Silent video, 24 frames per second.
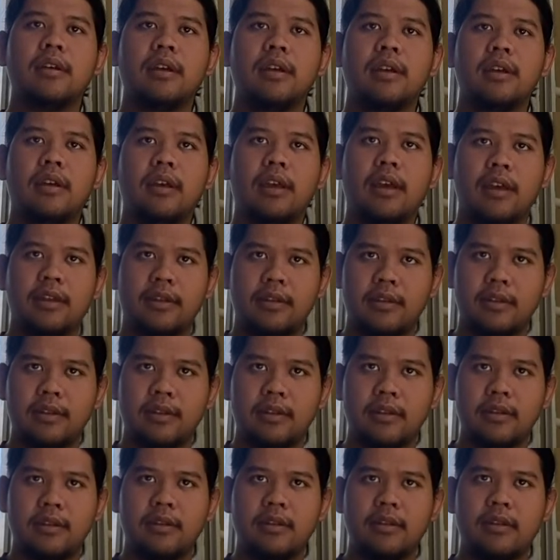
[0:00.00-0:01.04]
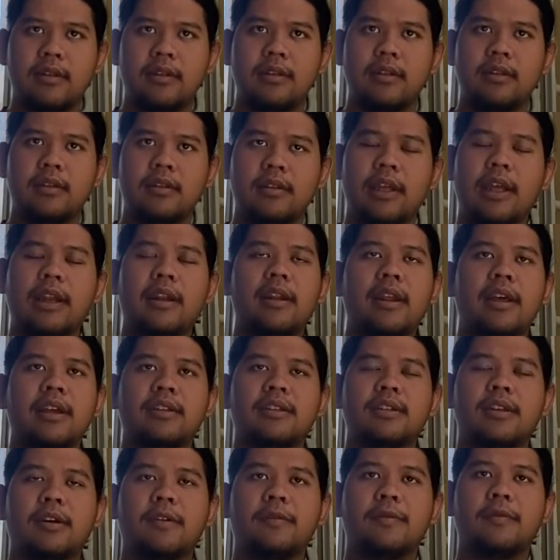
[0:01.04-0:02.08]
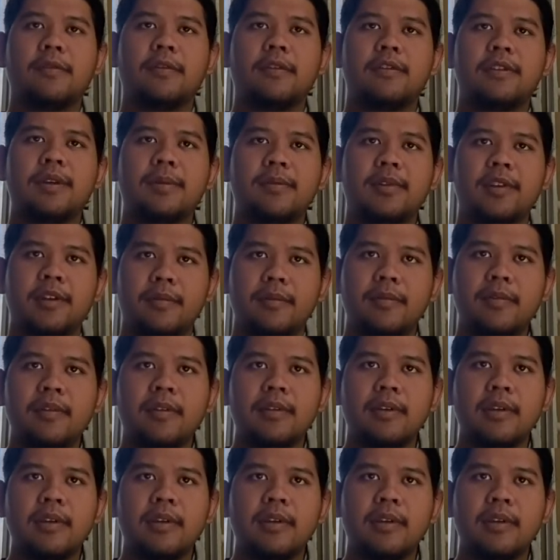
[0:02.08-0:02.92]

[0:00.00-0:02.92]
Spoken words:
Yes, 10 days of symptoms.